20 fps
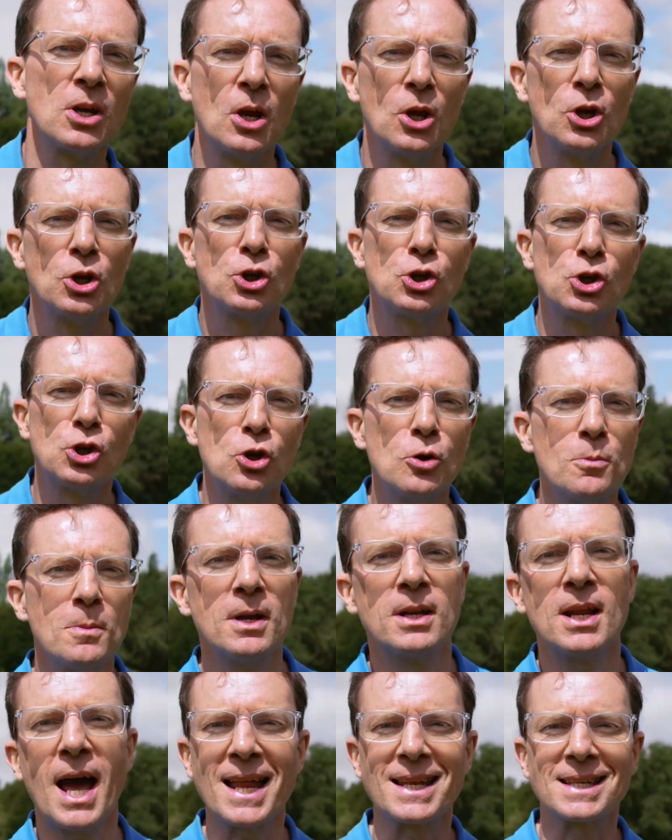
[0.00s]
humid
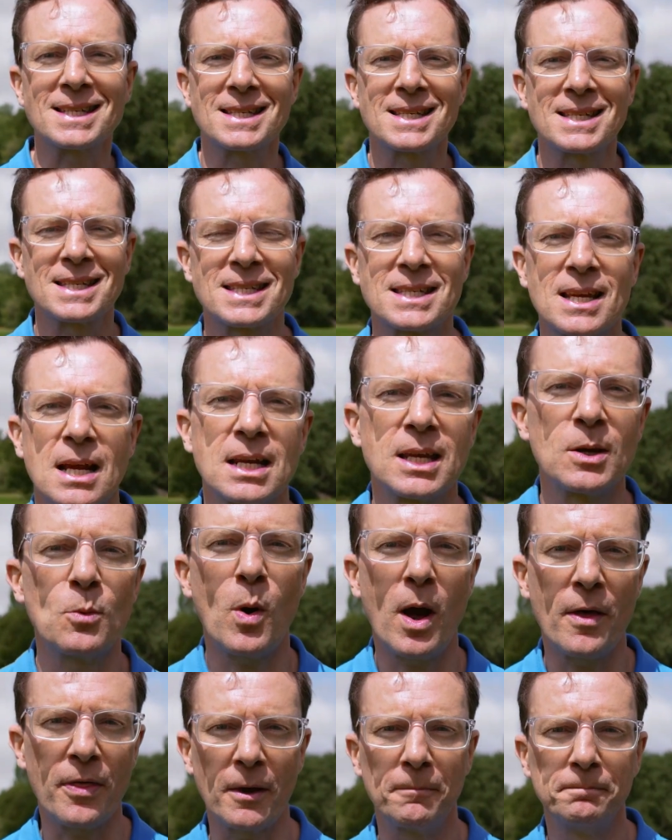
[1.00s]
and sunny
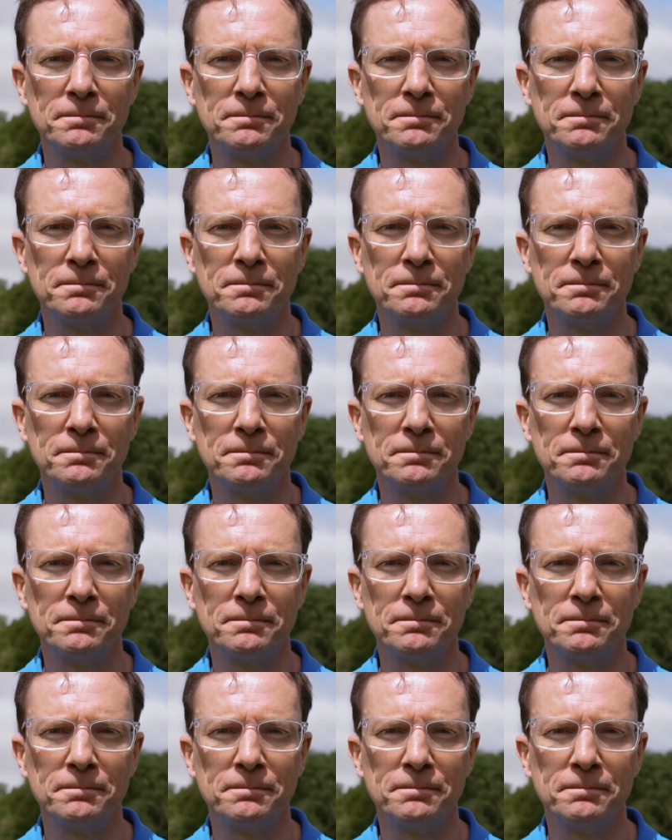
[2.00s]
weather.